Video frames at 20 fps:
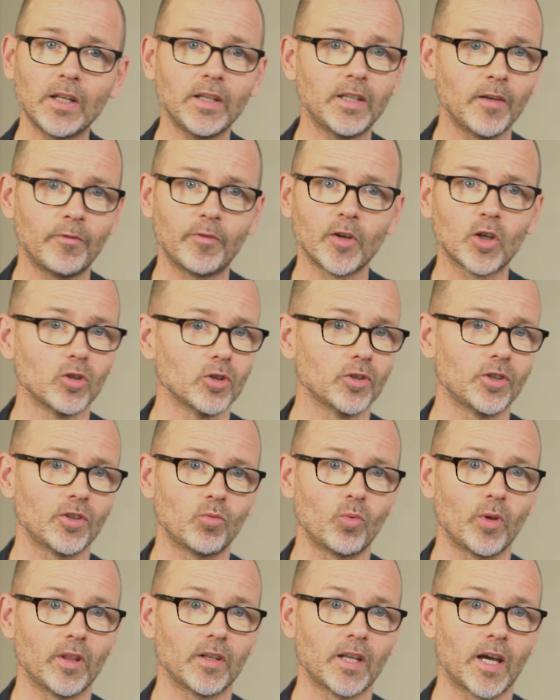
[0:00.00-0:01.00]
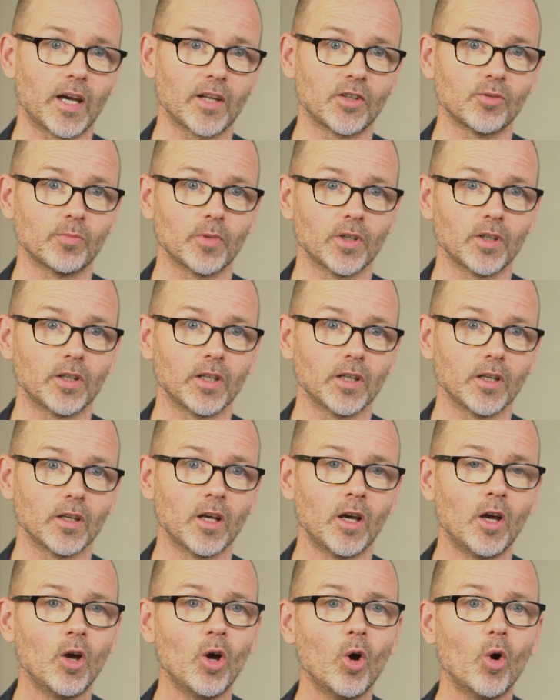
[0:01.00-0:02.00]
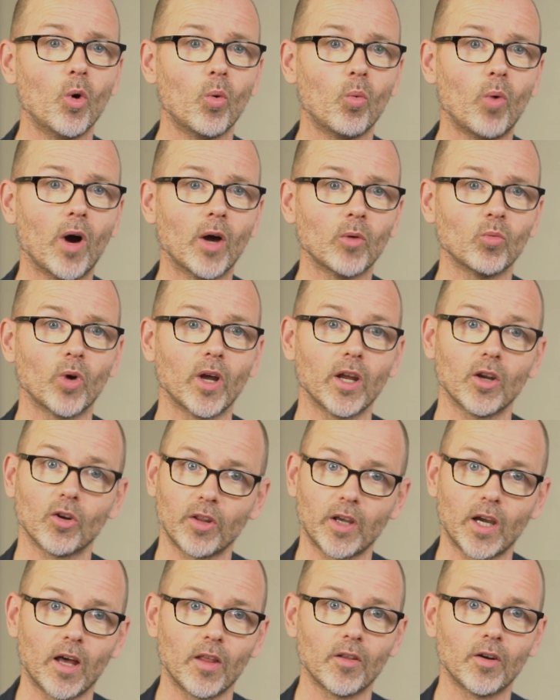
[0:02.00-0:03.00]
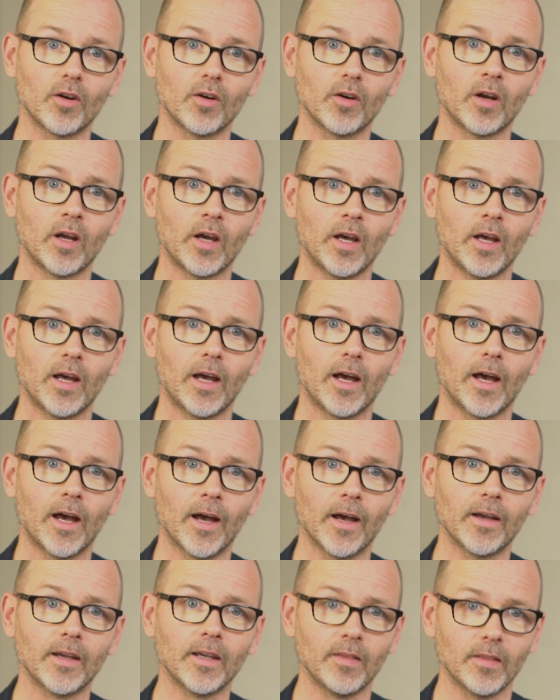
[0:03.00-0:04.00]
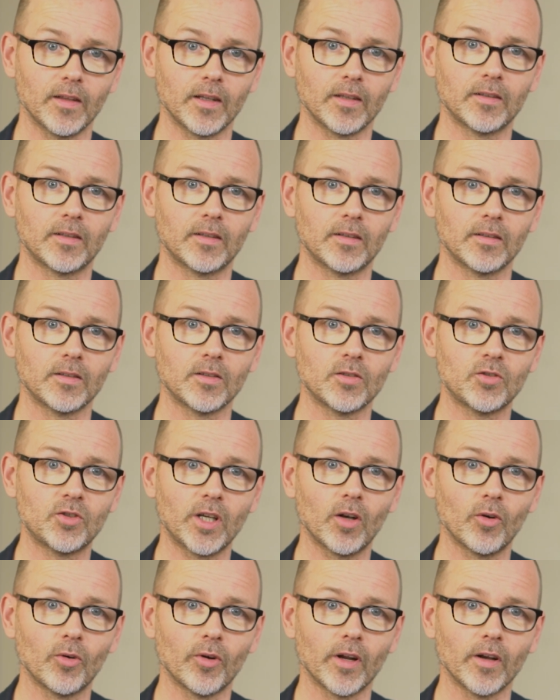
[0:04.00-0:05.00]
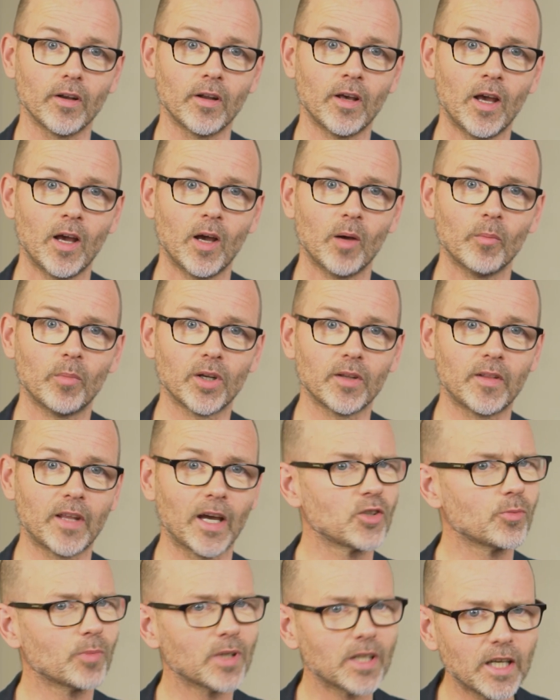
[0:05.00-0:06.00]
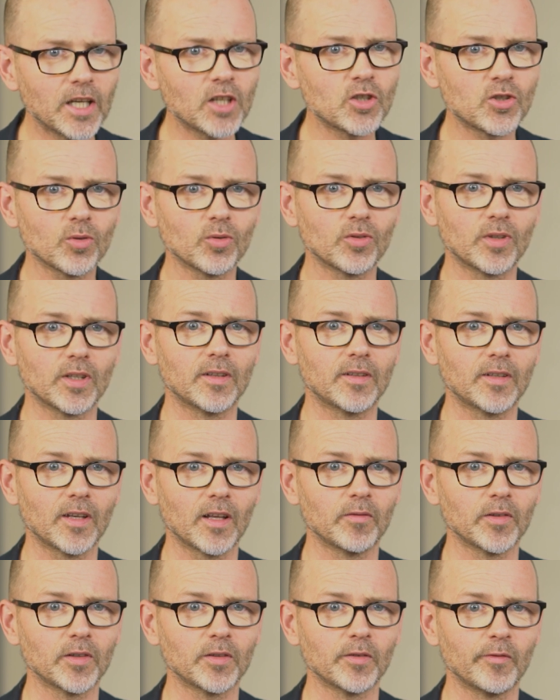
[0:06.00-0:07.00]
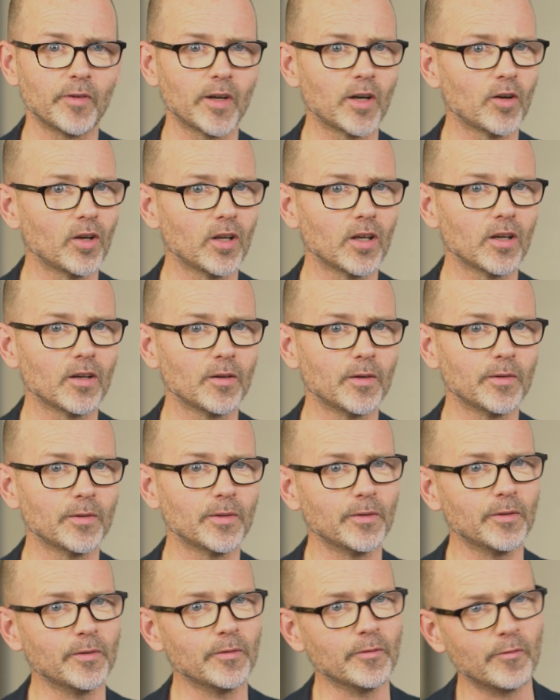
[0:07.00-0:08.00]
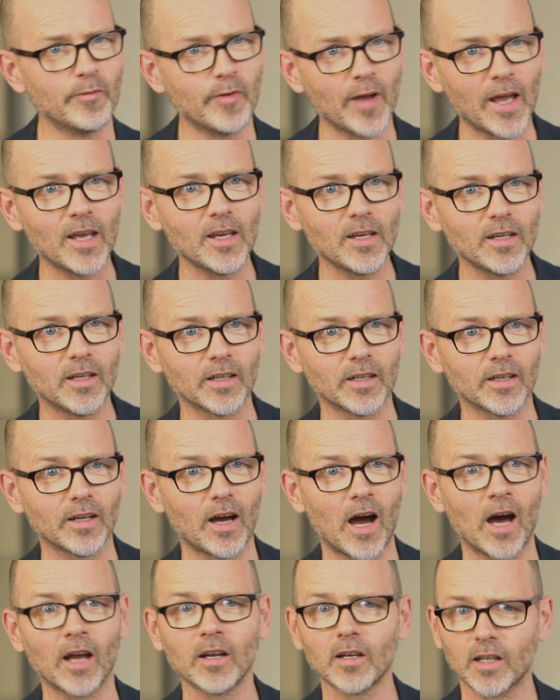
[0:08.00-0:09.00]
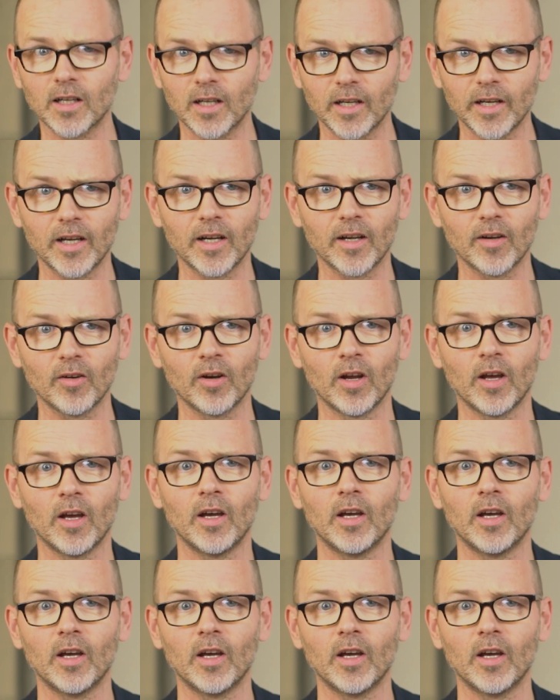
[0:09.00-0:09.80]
difficulties with attachment in one way or the other in these children. But attachment issues itself is a very vague and unclear